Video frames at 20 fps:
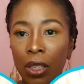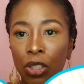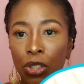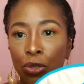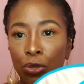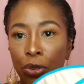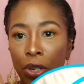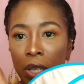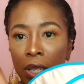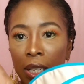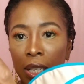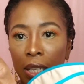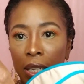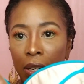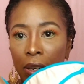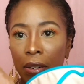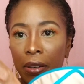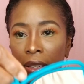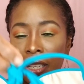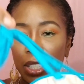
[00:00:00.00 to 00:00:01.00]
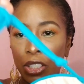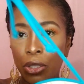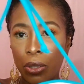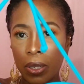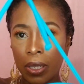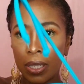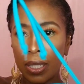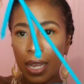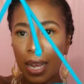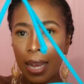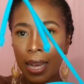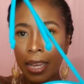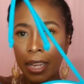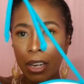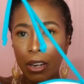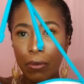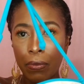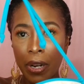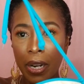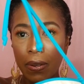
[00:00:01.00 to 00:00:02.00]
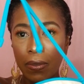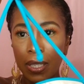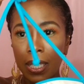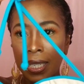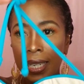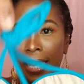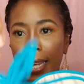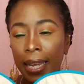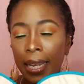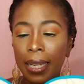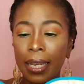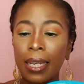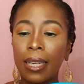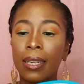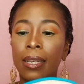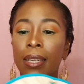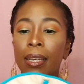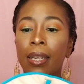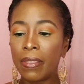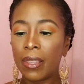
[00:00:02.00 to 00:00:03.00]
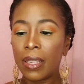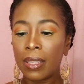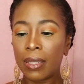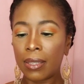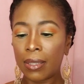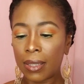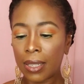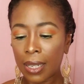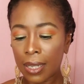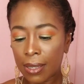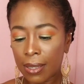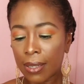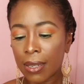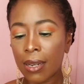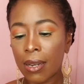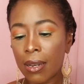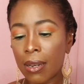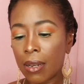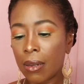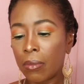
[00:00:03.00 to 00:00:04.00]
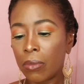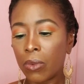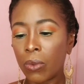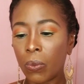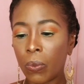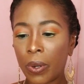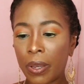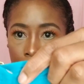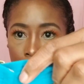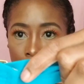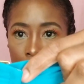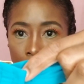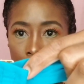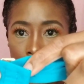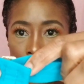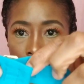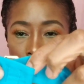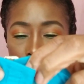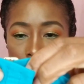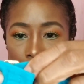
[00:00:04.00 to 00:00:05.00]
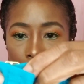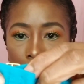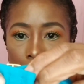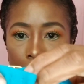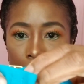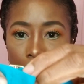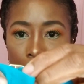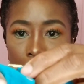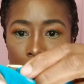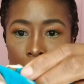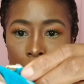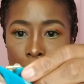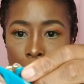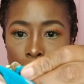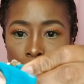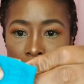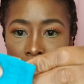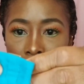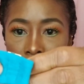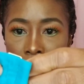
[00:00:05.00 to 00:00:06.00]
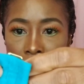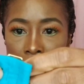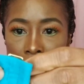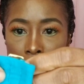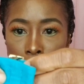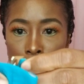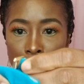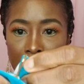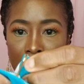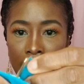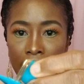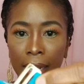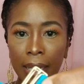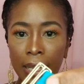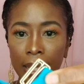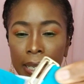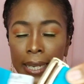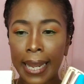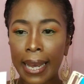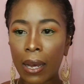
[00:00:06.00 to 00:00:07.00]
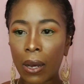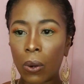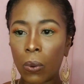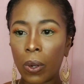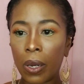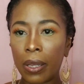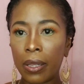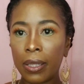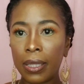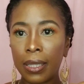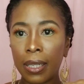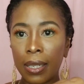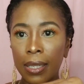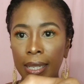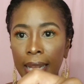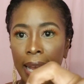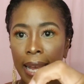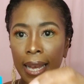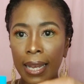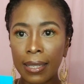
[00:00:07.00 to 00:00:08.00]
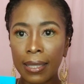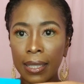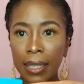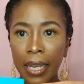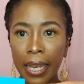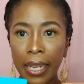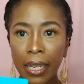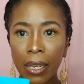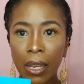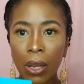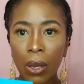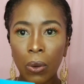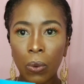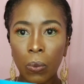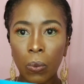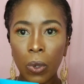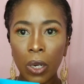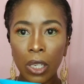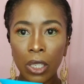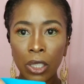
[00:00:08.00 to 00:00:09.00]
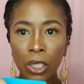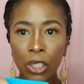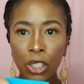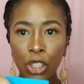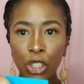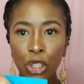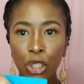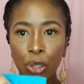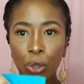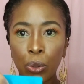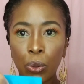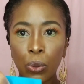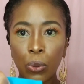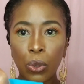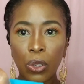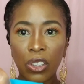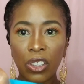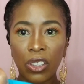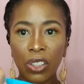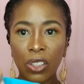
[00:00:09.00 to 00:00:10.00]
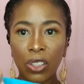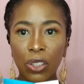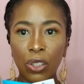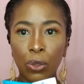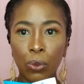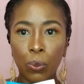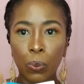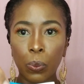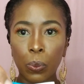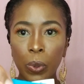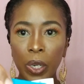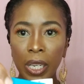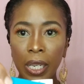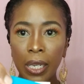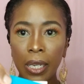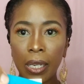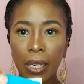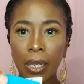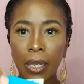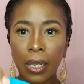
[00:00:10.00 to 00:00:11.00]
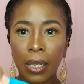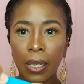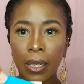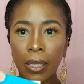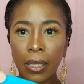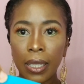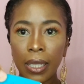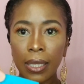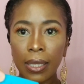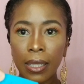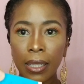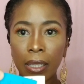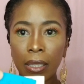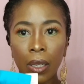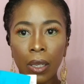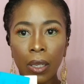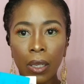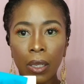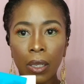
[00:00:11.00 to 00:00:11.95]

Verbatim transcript: string here that you can tie around the neck, this does come with a, uh, a loop here in the back. Now it does has like one, two, three. These little